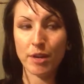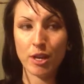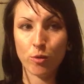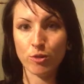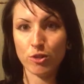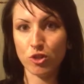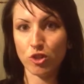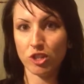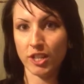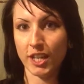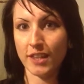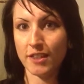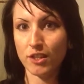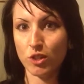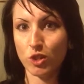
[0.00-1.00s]
It was just
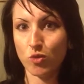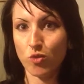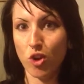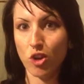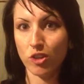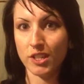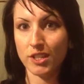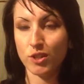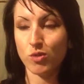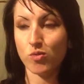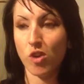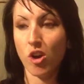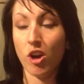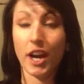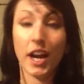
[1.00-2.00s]
like, this is wrong, and
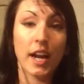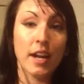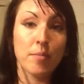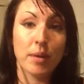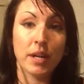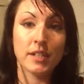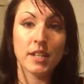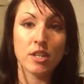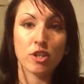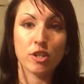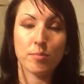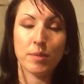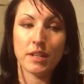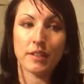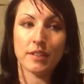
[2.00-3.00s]
I didn't pay attention
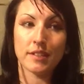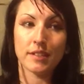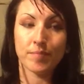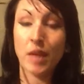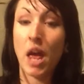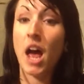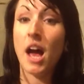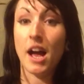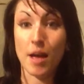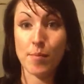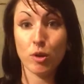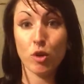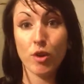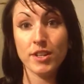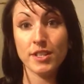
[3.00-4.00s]
because I'm
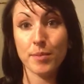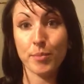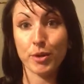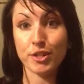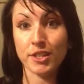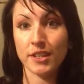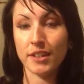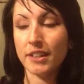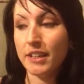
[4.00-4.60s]
a crazy person.